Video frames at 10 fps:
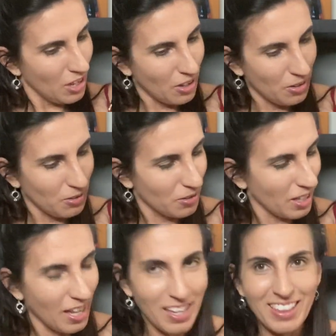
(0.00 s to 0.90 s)

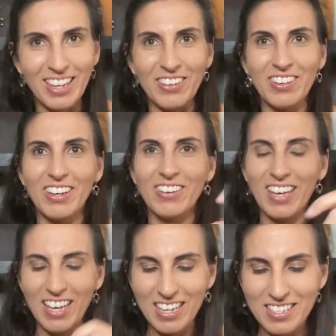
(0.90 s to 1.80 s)
Okay, there we go,
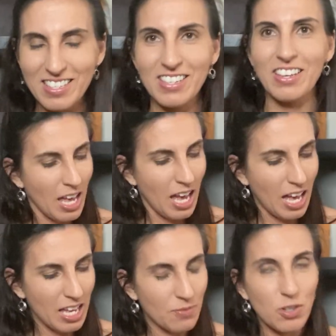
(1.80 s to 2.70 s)
guys.
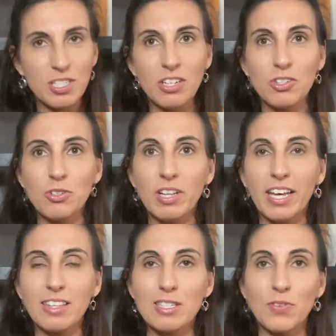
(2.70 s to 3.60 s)
If you do
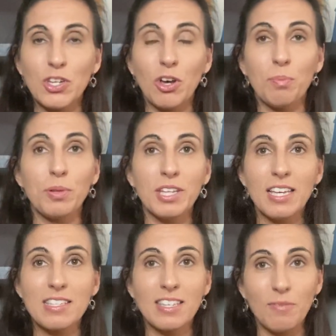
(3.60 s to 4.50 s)
like this video,
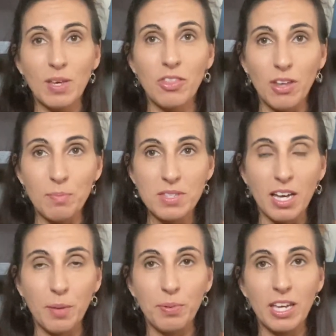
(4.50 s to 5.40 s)
please give me a thumbs
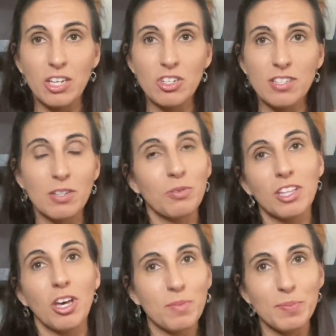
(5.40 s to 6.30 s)
up. It really
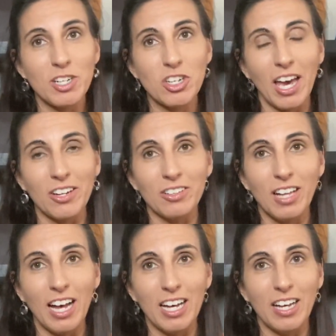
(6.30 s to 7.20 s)
helps my channel.
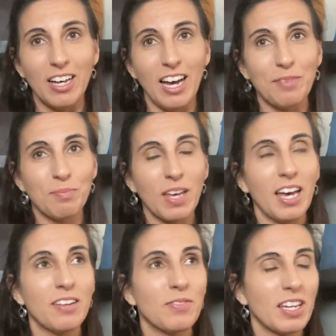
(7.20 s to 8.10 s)
I'm
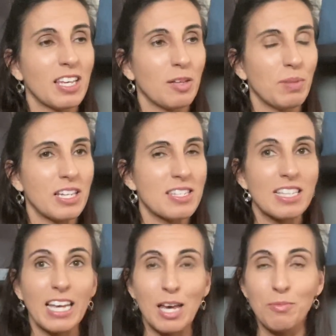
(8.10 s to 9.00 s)
kind of getting a bit
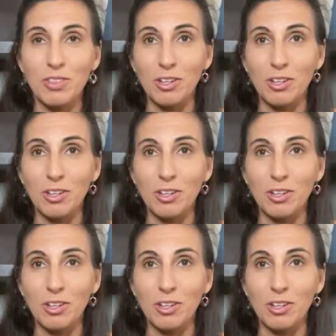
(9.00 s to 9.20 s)
slammed with the